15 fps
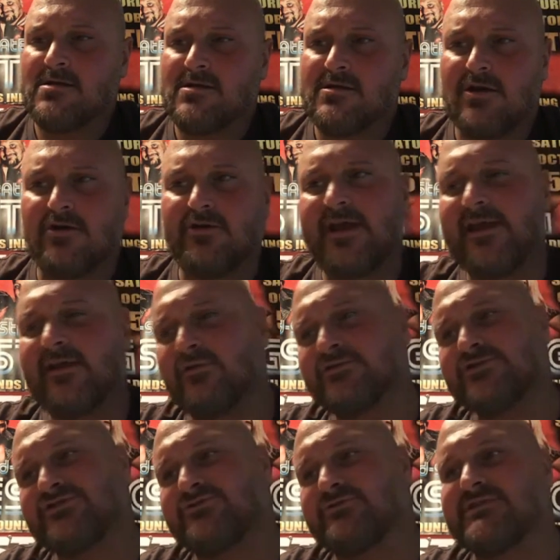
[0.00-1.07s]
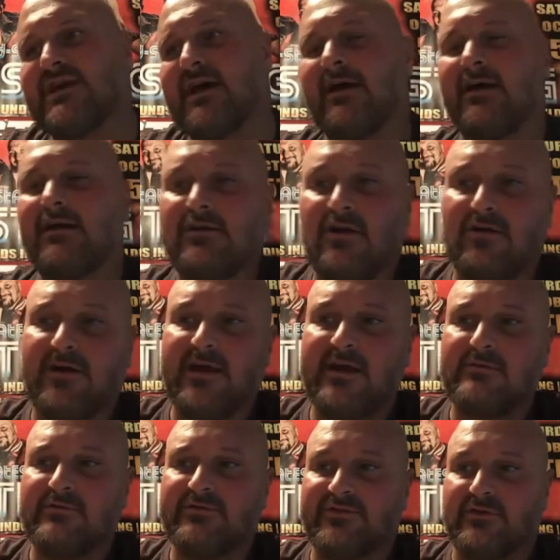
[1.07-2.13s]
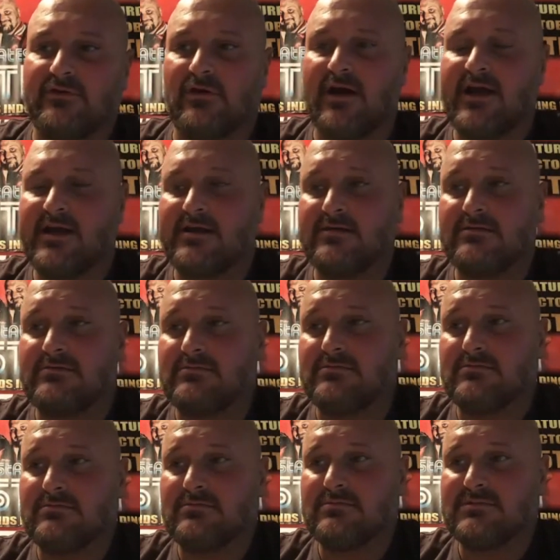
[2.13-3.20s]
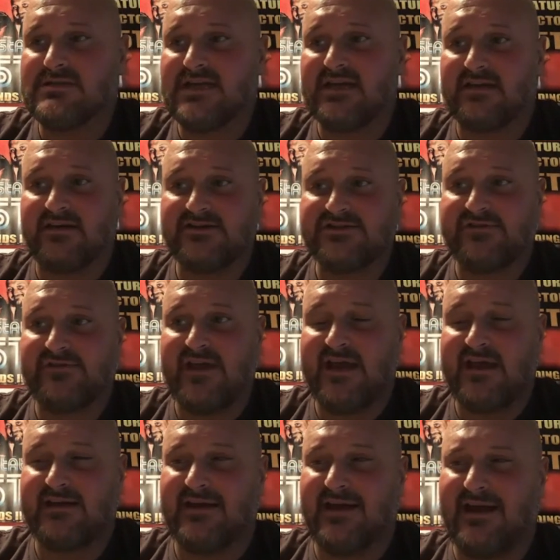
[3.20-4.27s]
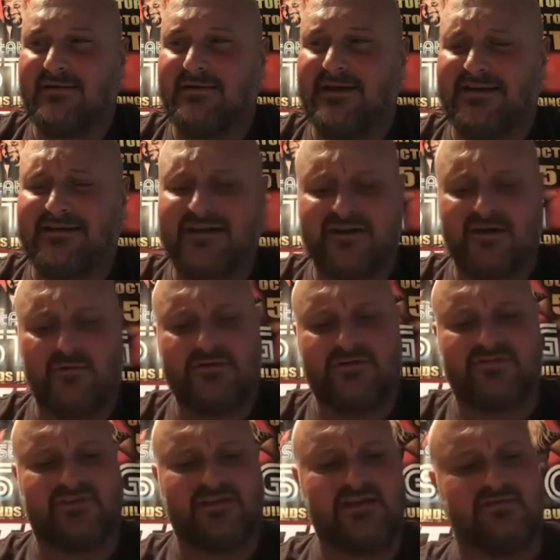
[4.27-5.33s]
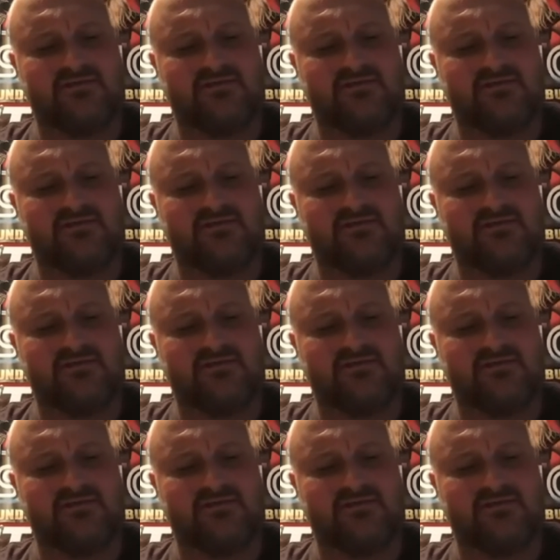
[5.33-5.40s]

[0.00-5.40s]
Kurt Angle just retired. Kurt Angle was a great technician that I didn't always see it